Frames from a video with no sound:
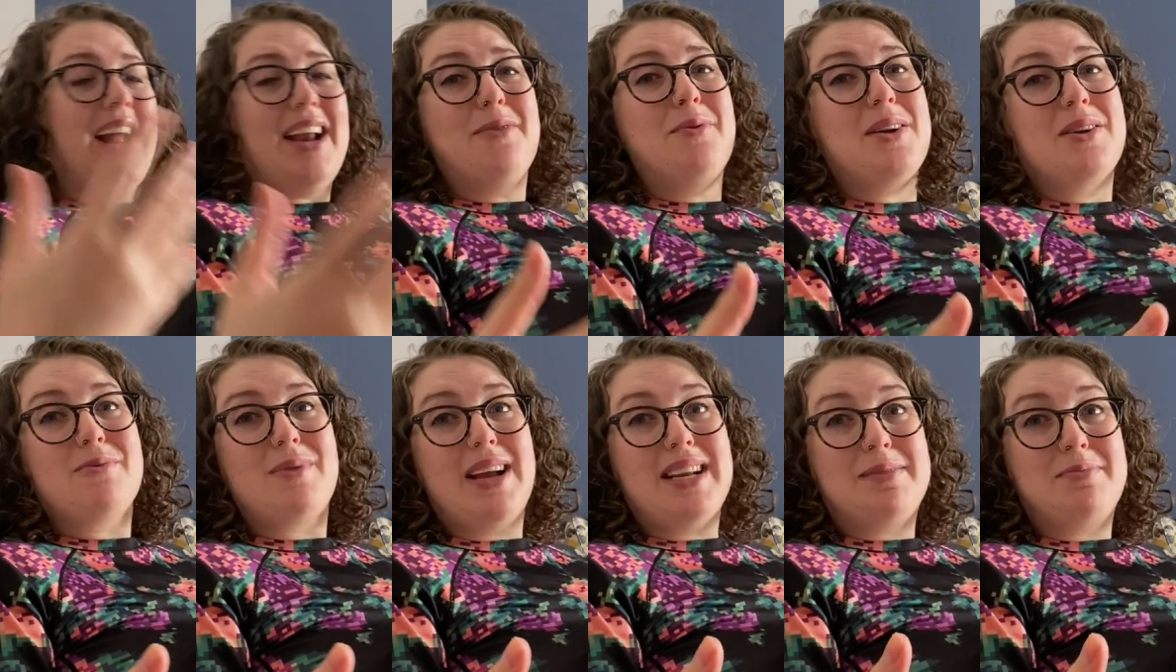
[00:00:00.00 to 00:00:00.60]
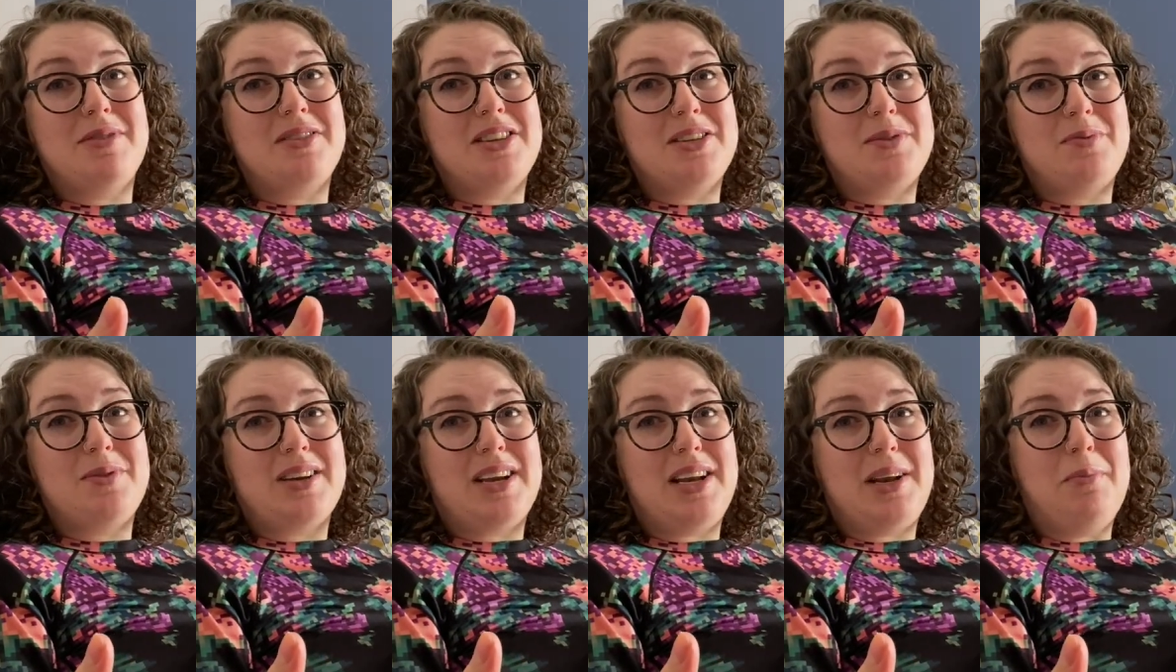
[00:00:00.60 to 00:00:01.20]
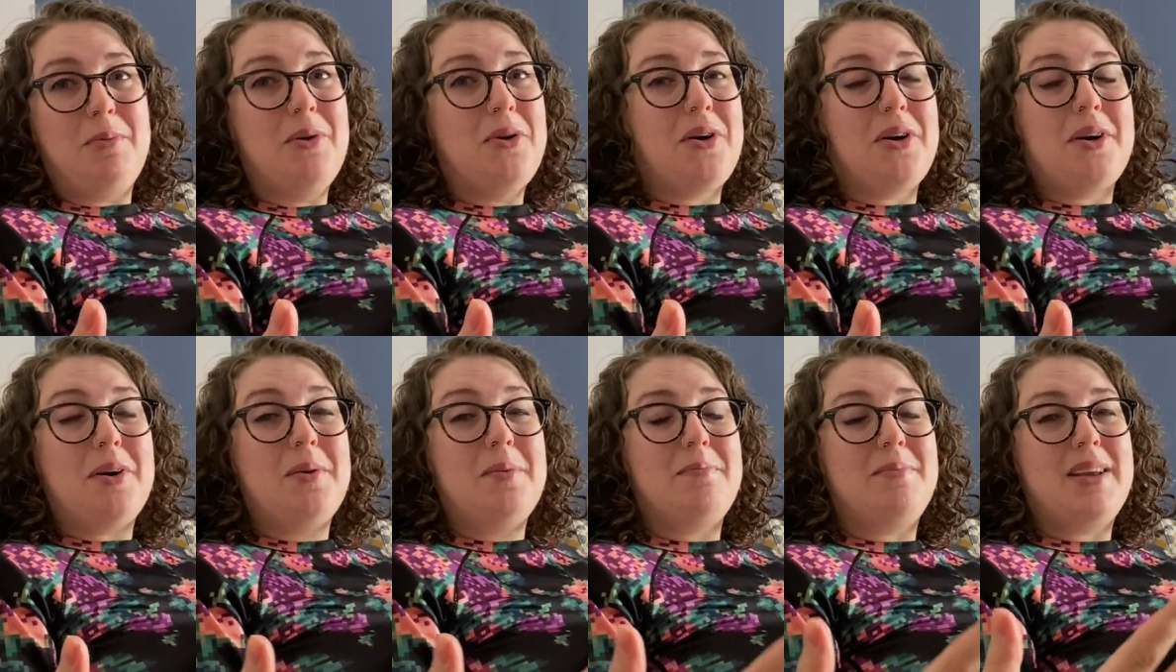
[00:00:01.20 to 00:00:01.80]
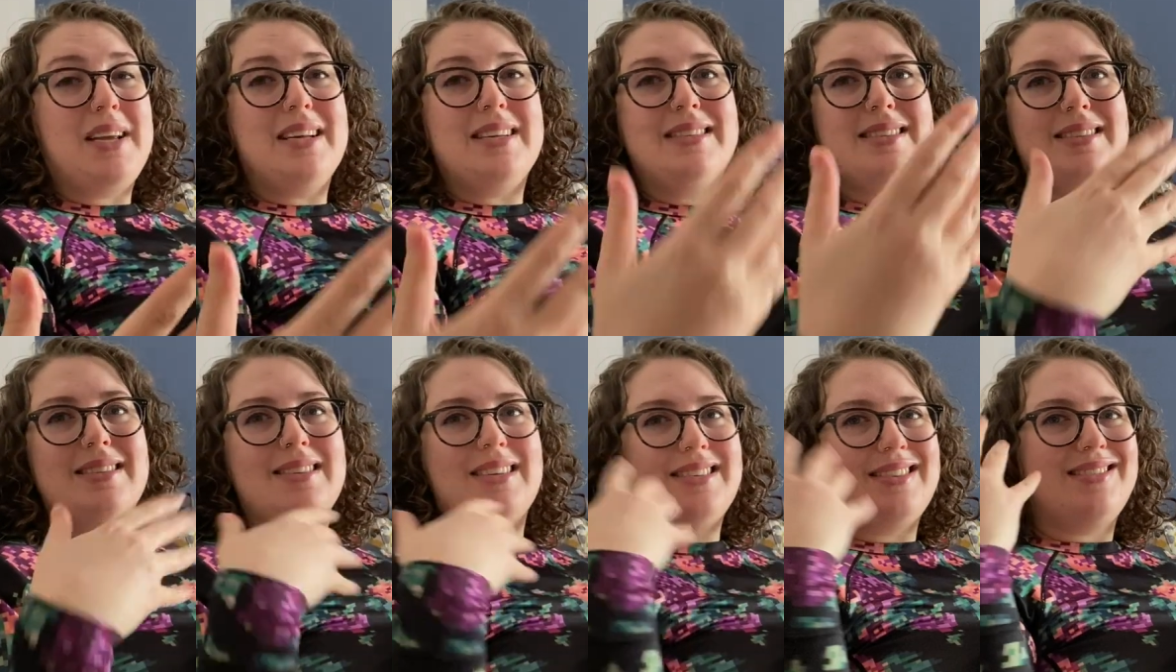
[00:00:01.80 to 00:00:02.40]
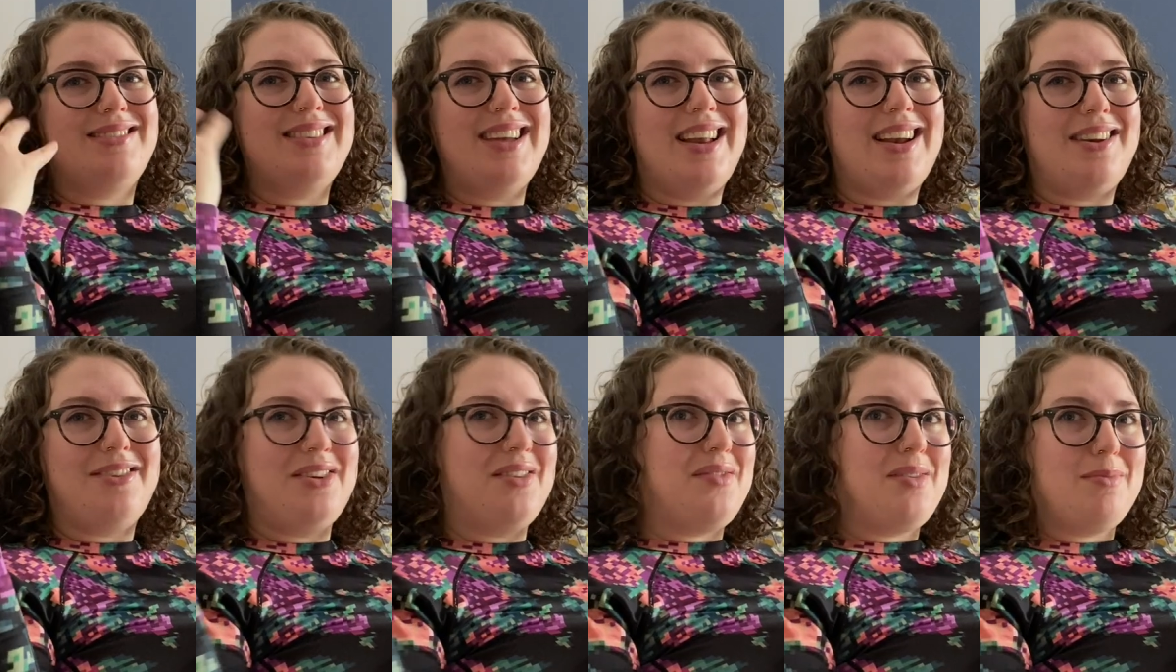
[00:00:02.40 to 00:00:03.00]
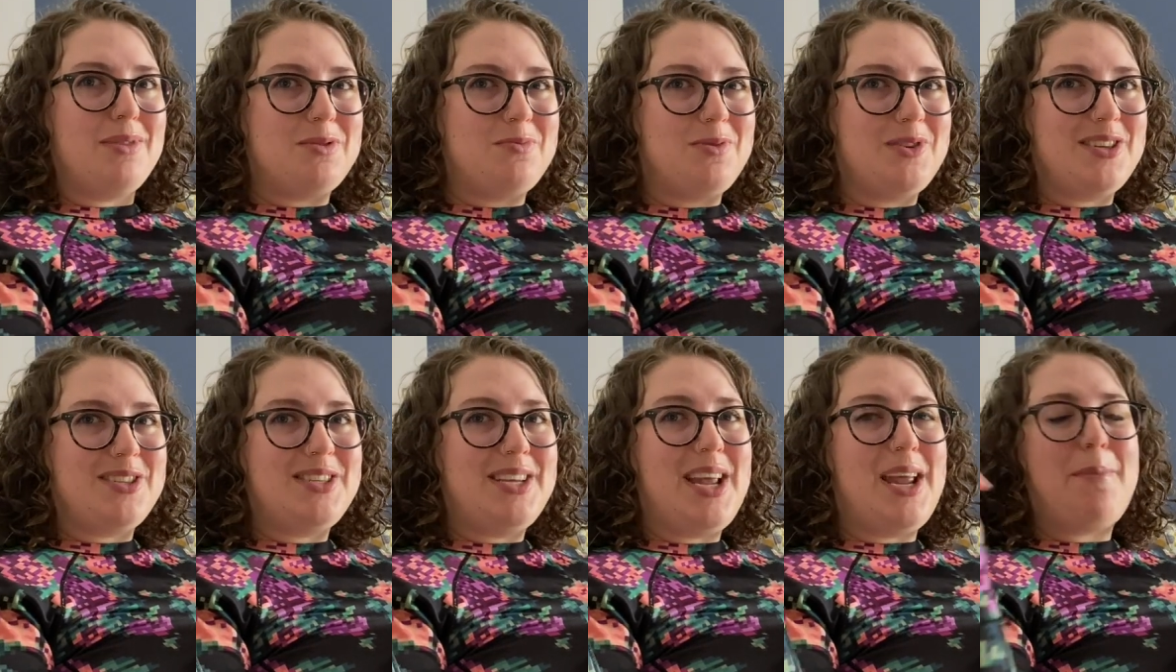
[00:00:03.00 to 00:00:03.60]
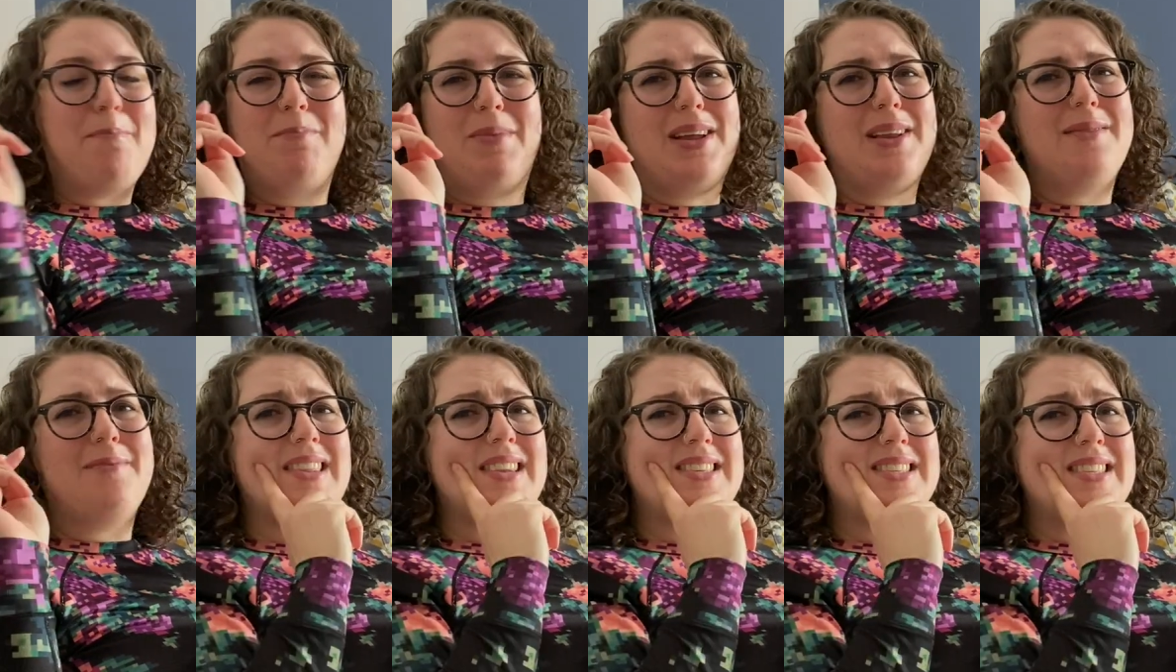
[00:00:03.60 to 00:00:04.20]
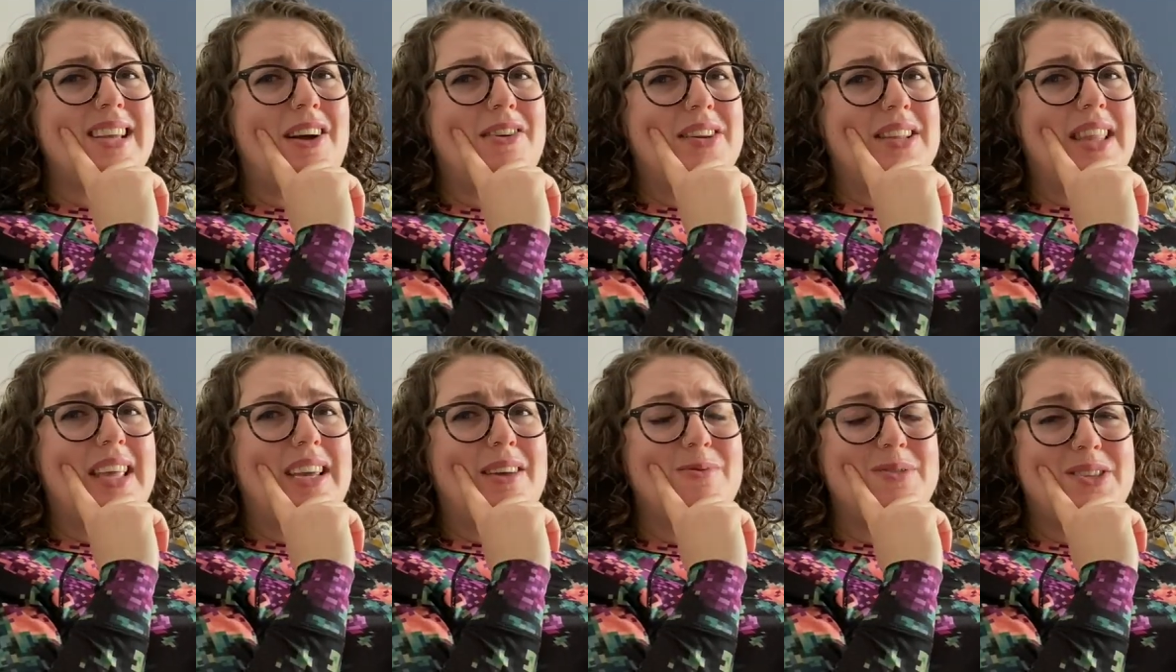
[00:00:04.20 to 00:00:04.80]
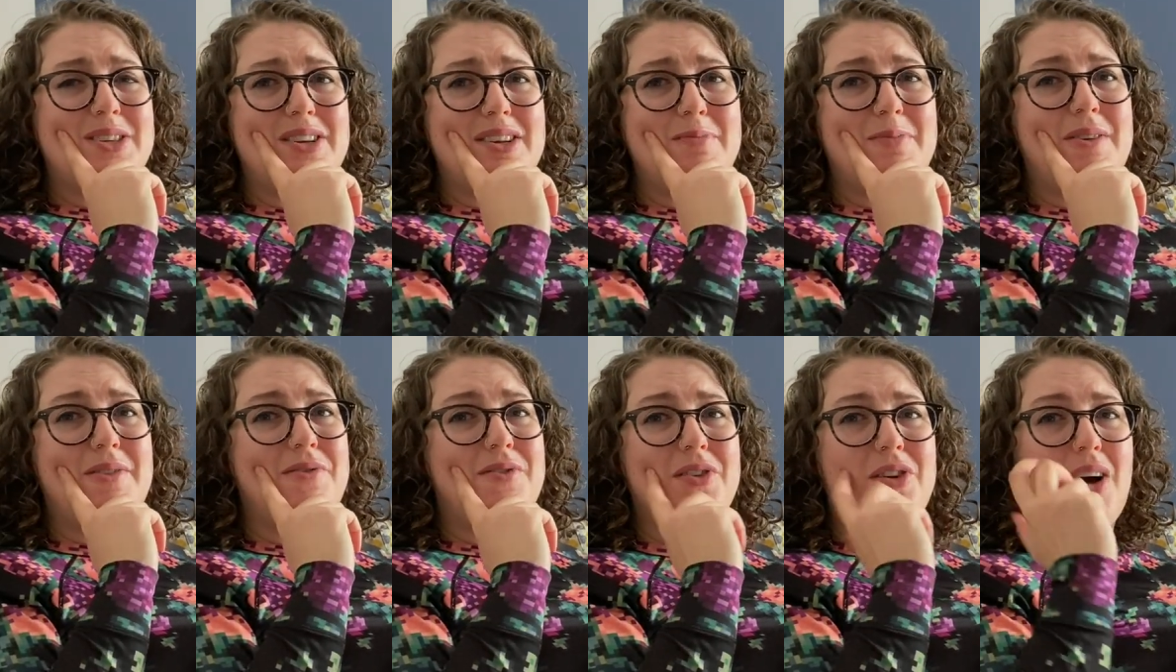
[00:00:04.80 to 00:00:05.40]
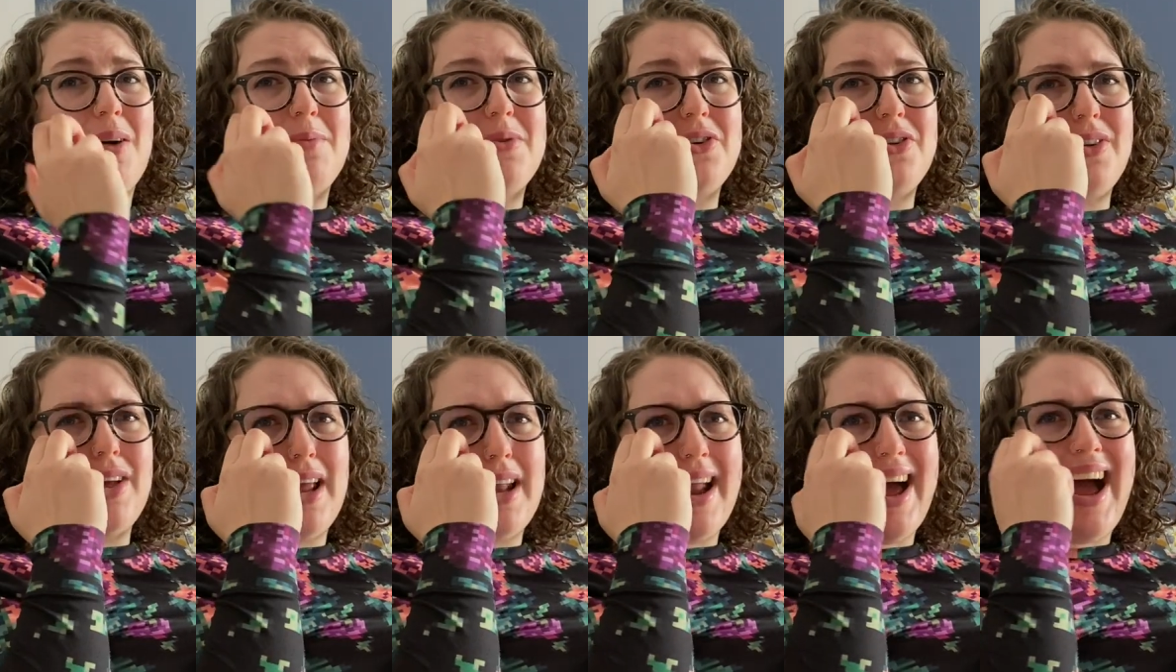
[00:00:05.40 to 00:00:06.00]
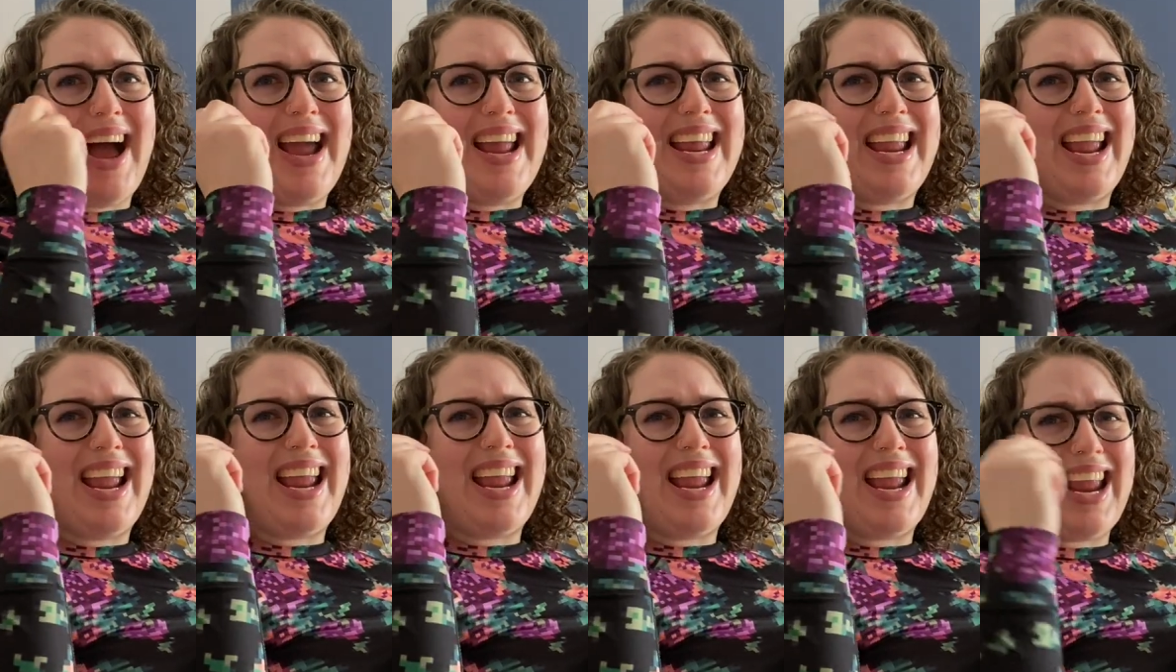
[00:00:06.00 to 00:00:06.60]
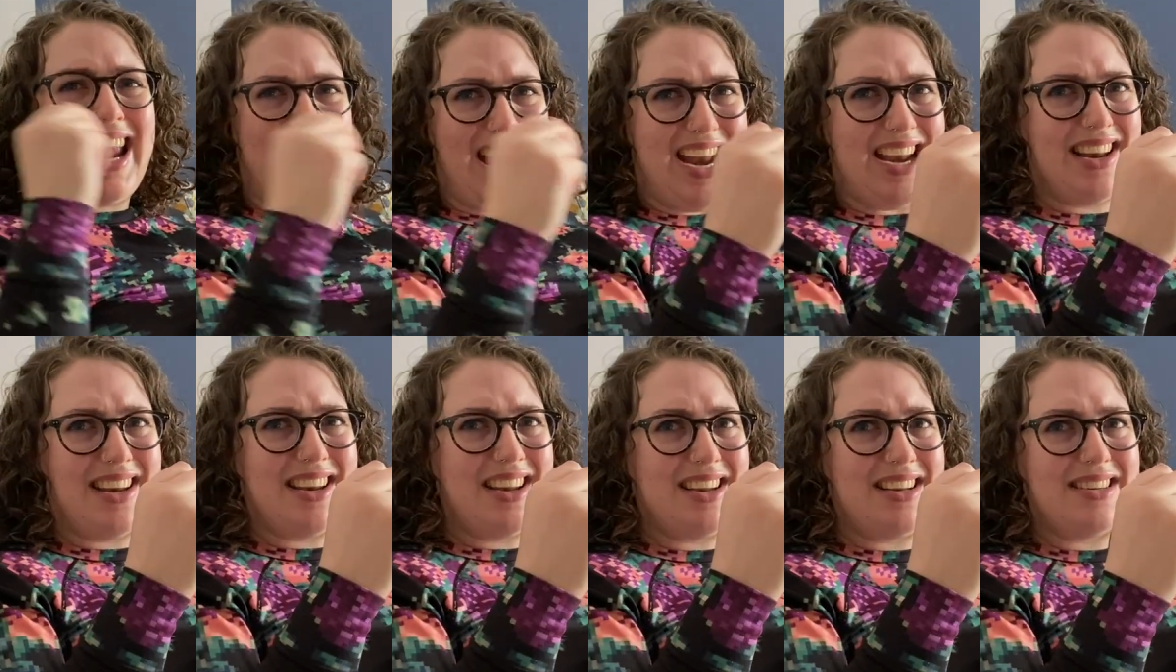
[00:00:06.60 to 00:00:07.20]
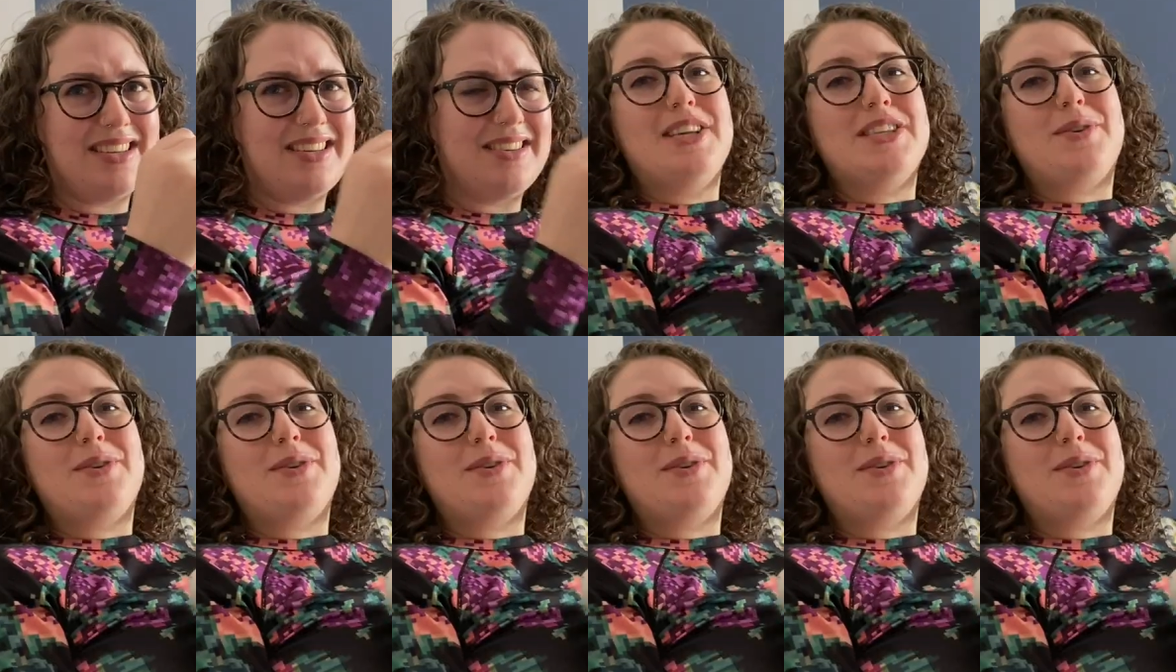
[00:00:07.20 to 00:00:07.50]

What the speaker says: I don't want to rant about this book anymore because, as I said, I don't have that much more to say, but this sounded like it was gonna be phenomenal and I hated it.